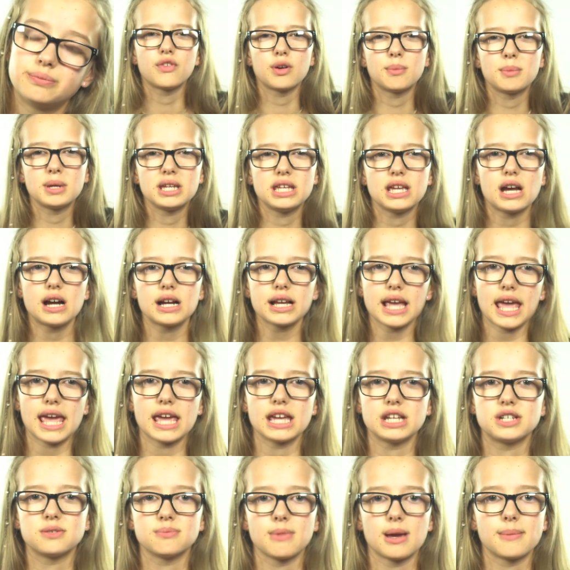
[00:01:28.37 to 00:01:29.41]
From a young
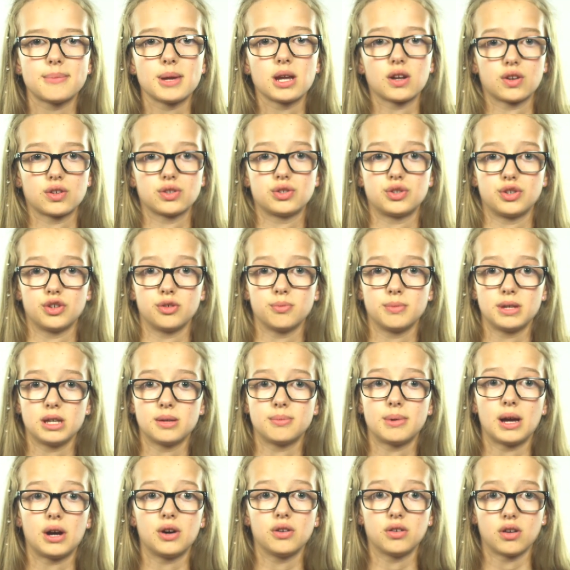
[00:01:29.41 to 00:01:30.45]
age, my parents told me
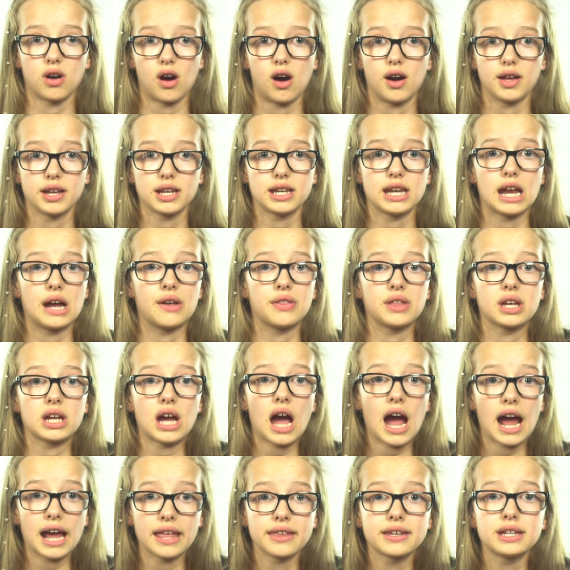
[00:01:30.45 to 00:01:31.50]
about God and how they
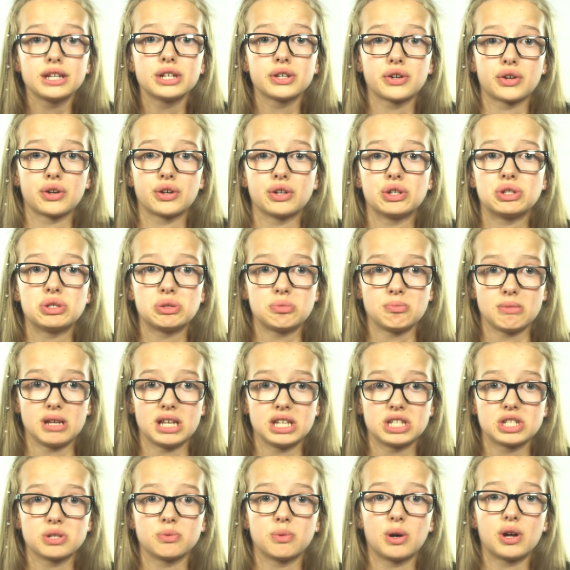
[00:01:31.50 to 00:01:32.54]
highly encouraged
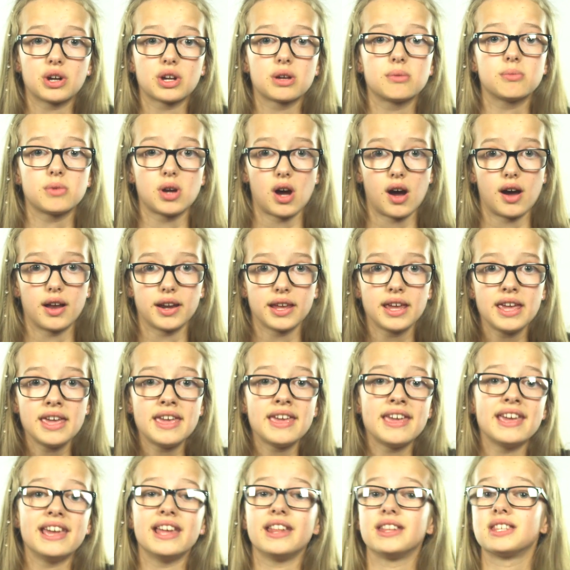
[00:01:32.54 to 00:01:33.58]
me to welcome God
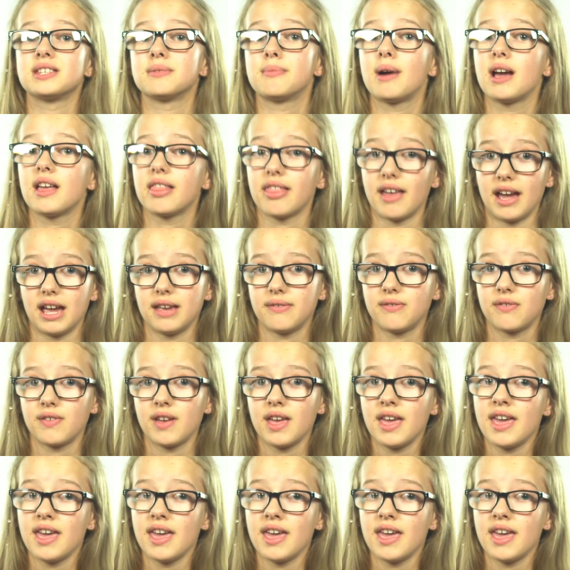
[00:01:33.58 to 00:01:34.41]
into my life